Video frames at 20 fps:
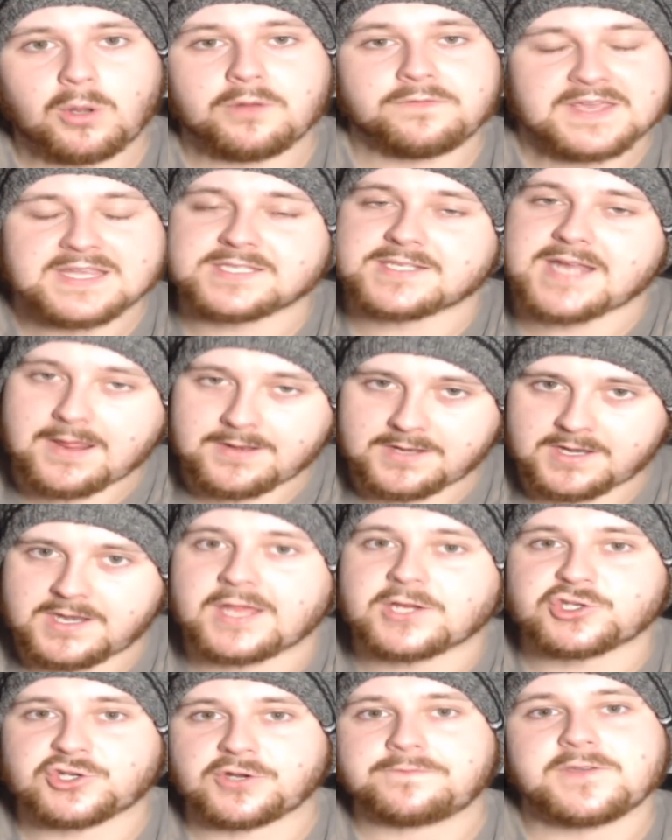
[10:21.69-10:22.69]
If he stayed an
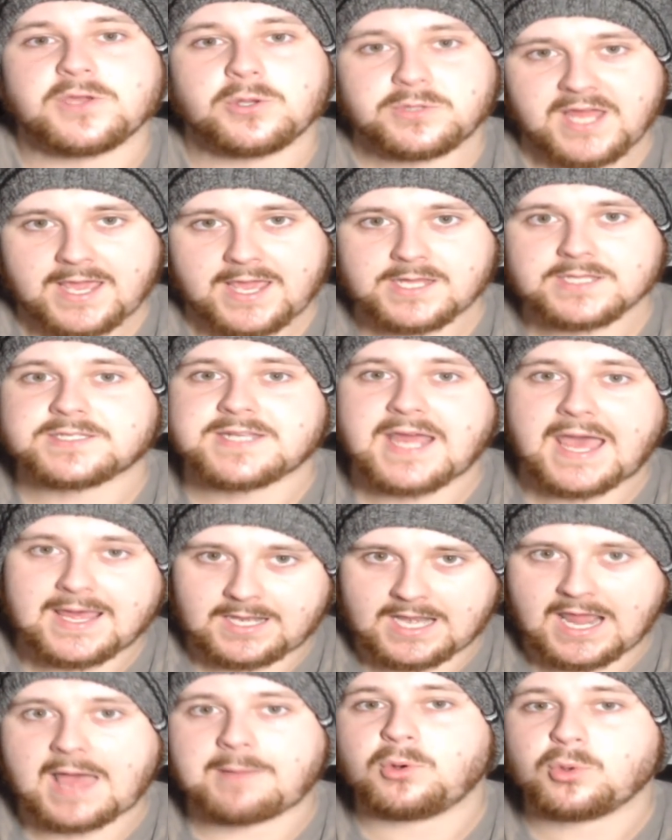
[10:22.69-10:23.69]
extra few days, Dan
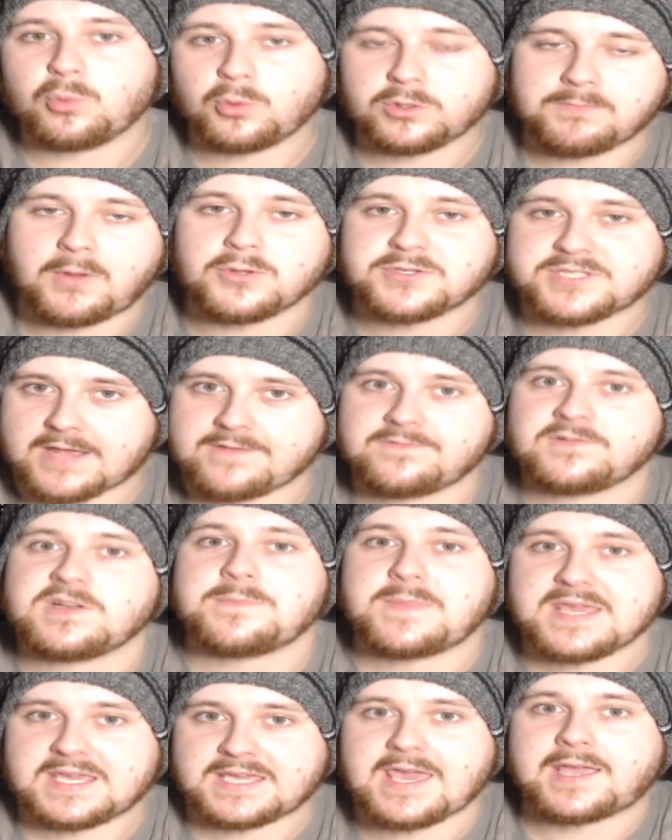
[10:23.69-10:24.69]
Lambert would most definitely
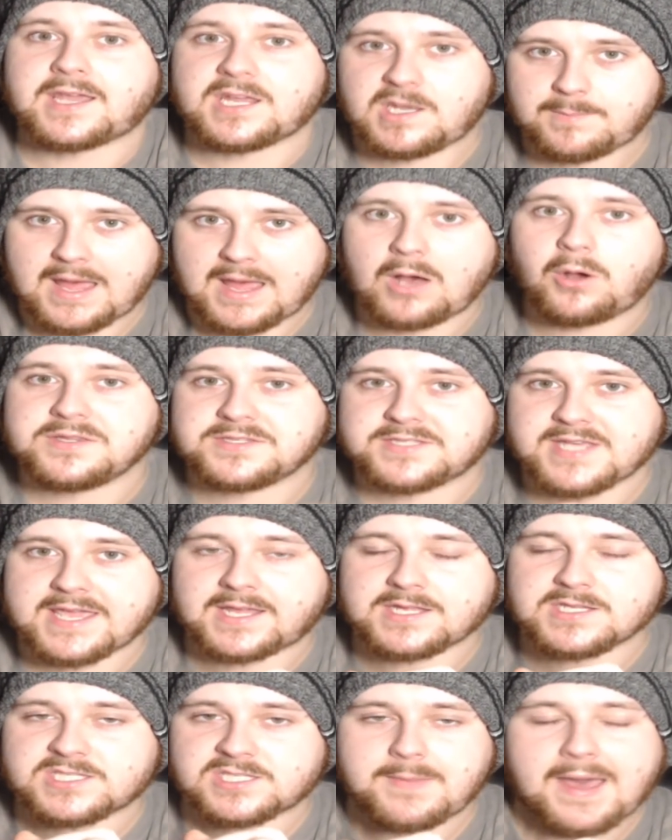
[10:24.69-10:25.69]
be kicking him out and
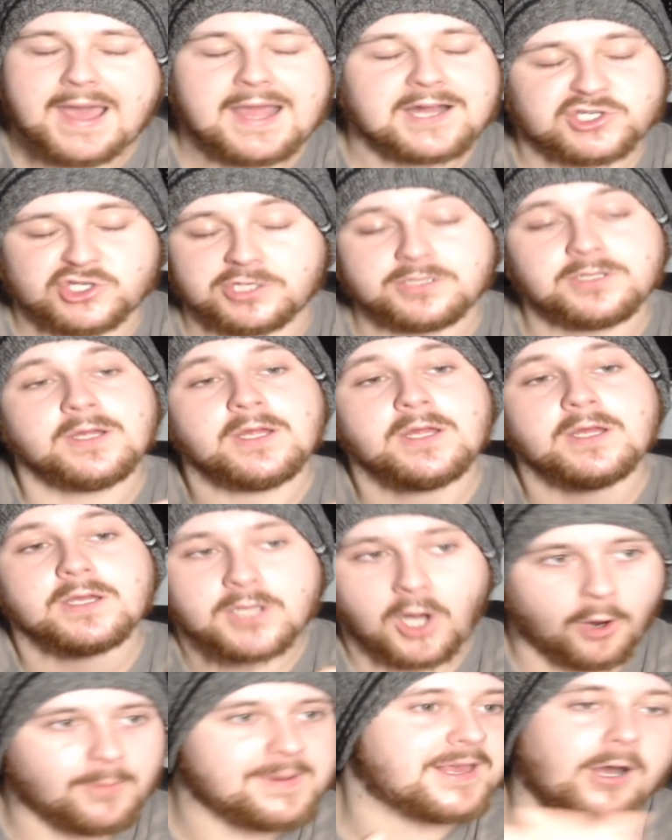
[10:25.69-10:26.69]
taking some action.
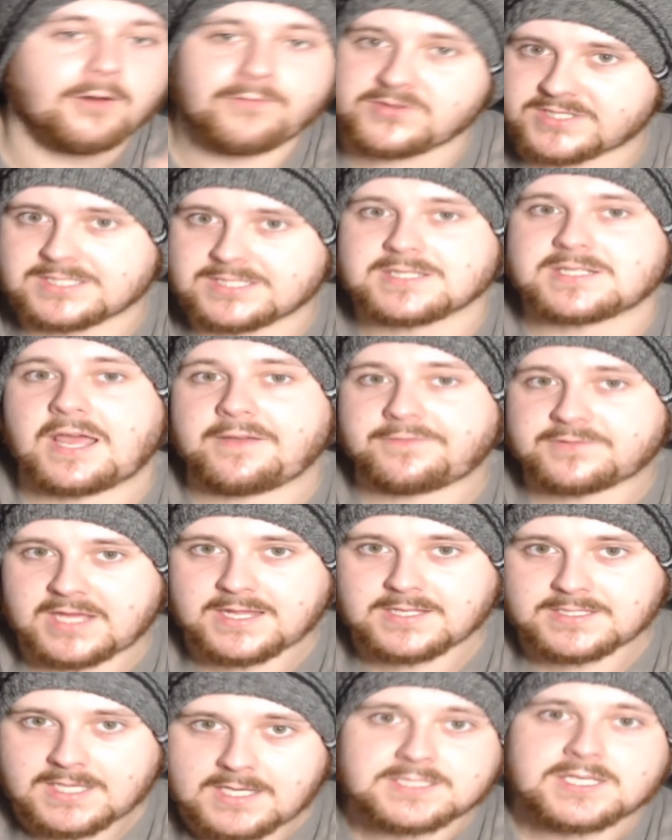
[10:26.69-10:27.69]
Colby Covington's left
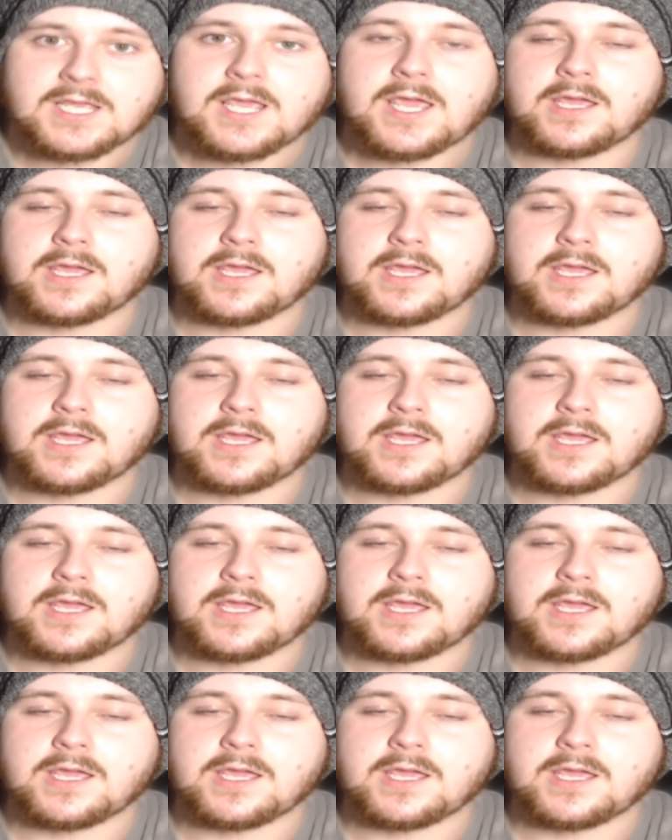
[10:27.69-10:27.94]
ATT,